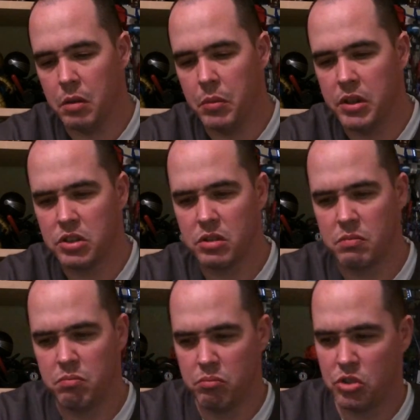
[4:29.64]
much
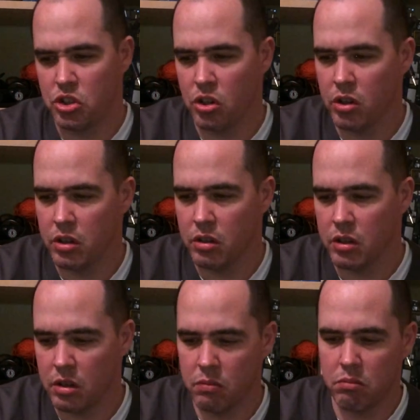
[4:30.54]
sturdier
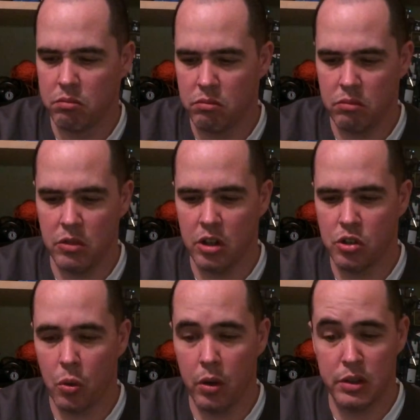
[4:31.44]
than their
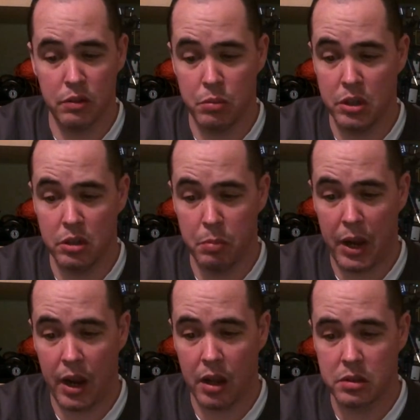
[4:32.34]
toys have been in the
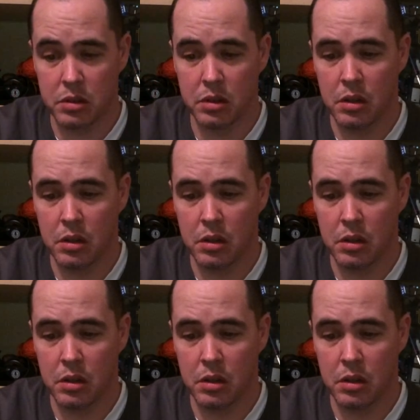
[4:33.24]
past.